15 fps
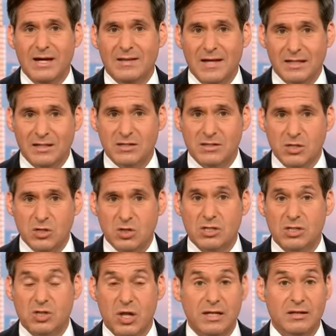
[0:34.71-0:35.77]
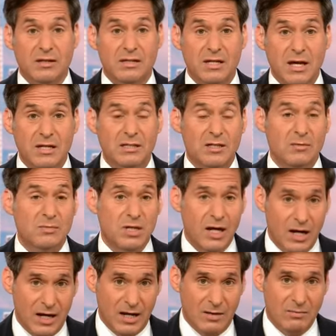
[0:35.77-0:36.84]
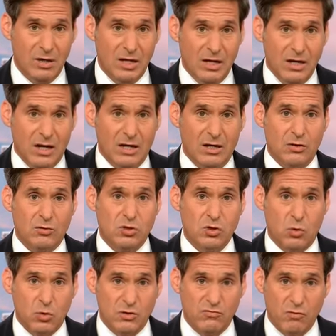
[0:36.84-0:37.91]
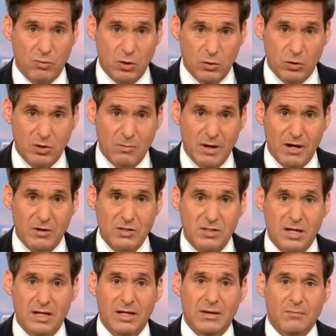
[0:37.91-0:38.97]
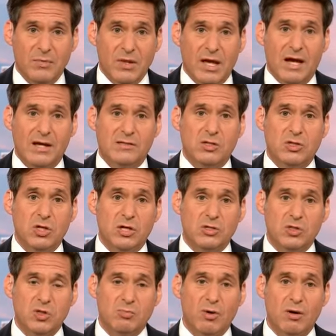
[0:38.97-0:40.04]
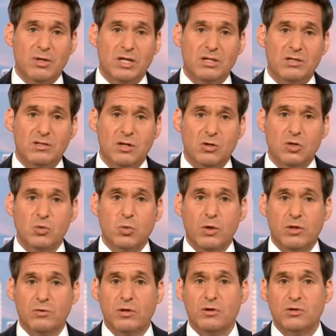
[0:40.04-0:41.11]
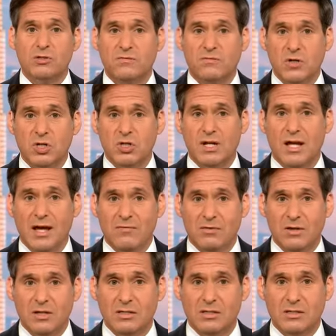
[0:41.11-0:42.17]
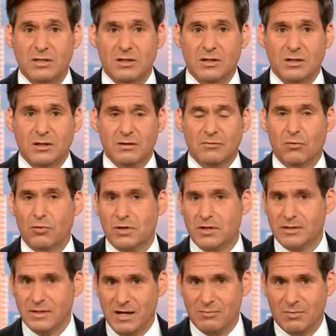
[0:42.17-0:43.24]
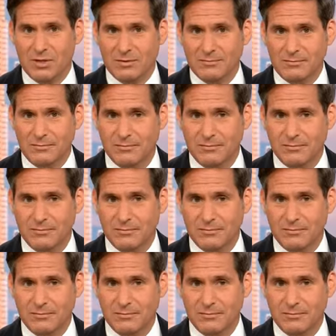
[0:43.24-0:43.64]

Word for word: That decision is likely to take some time. Another source familiar with the matter said, as the Justice Department considers whether there's sufficient evidence for an indictment.